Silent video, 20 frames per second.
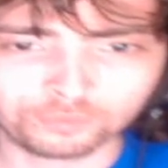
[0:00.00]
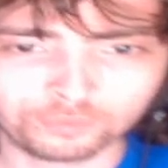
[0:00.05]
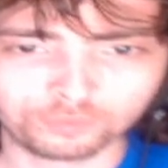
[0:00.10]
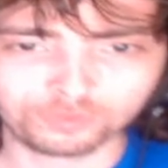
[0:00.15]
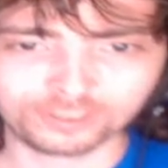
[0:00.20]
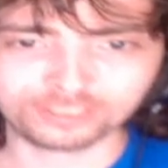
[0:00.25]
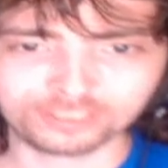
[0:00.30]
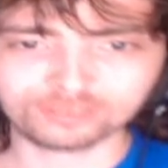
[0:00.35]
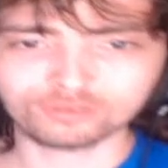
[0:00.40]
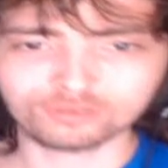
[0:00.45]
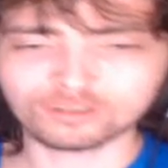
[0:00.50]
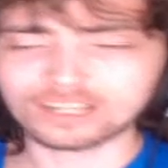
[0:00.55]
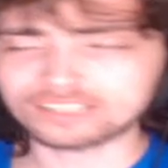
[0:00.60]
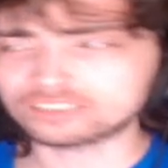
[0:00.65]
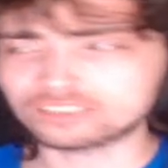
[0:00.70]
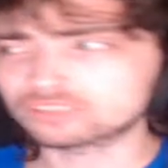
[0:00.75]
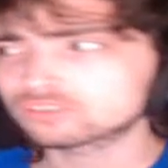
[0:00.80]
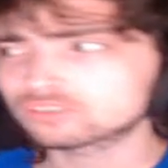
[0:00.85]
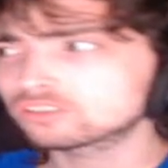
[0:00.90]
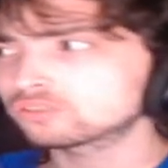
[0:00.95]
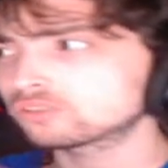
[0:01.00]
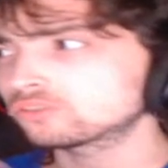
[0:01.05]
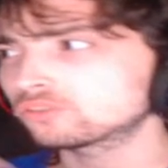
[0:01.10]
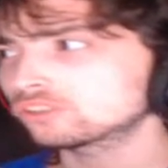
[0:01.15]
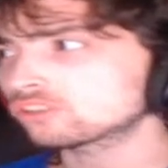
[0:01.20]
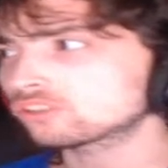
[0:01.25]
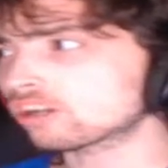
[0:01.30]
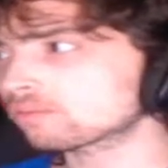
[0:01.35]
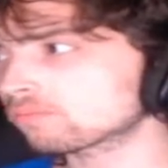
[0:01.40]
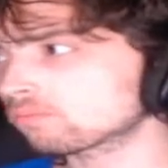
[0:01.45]
pretty cool. And to
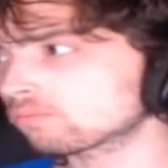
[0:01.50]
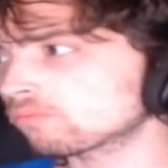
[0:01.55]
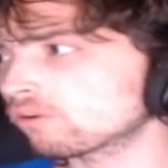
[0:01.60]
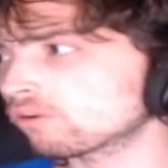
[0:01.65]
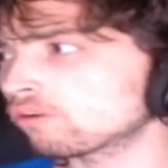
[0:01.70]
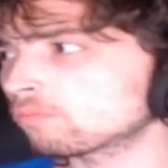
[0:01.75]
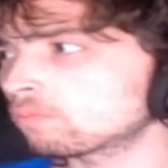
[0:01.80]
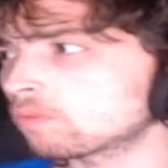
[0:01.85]
talk more